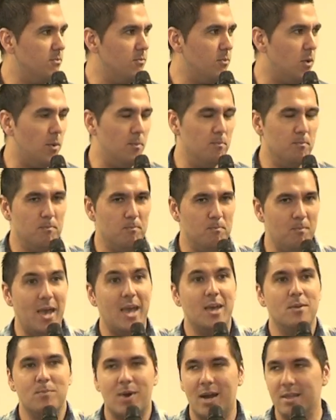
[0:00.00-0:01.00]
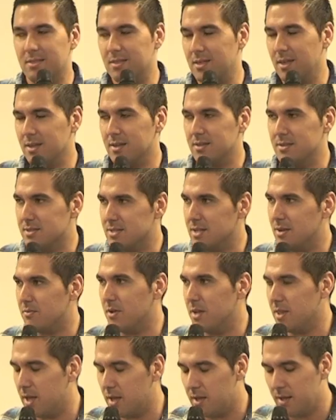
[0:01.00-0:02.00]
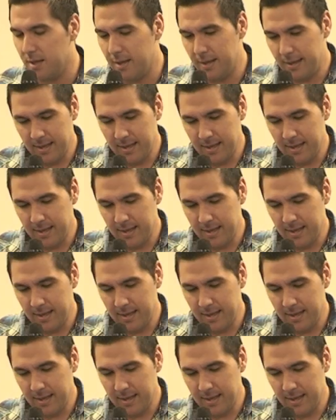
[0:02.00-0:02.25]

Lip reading: what man might think and stuff like that.